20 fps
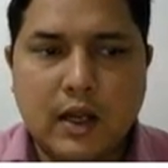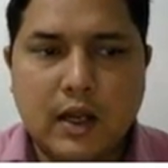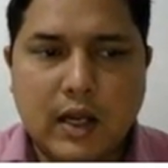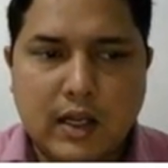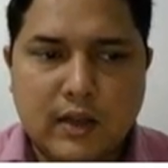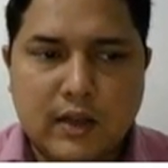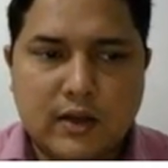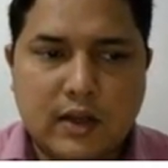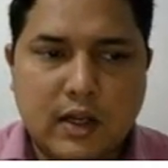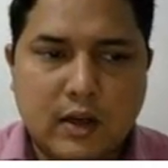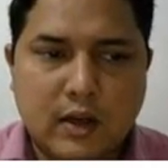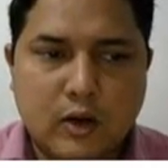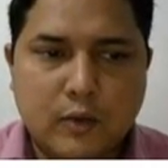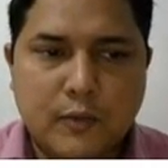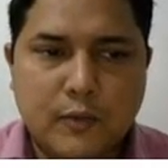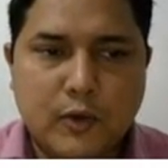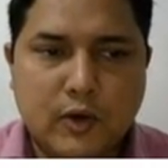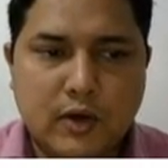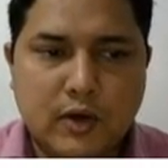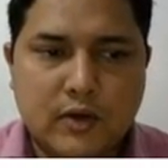I
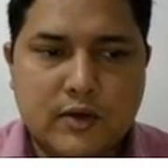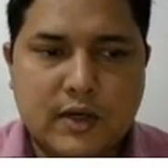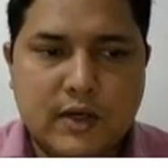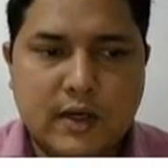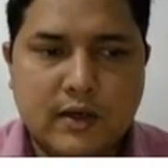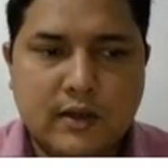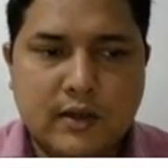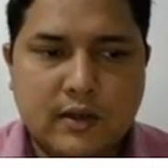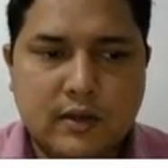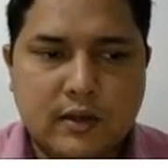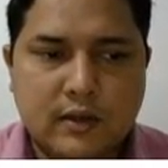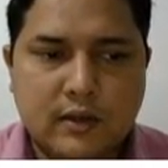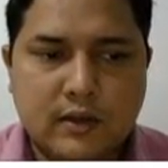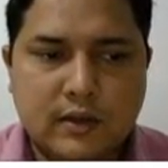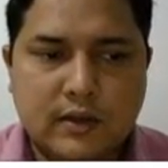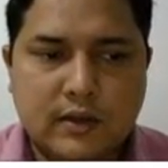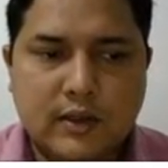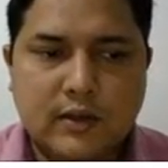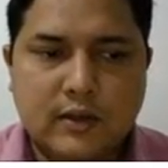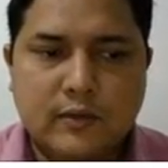hope you understand
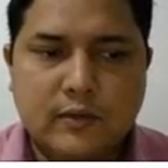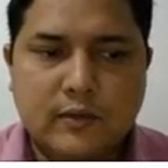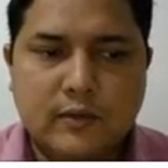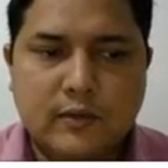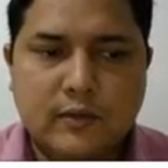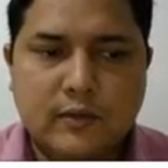these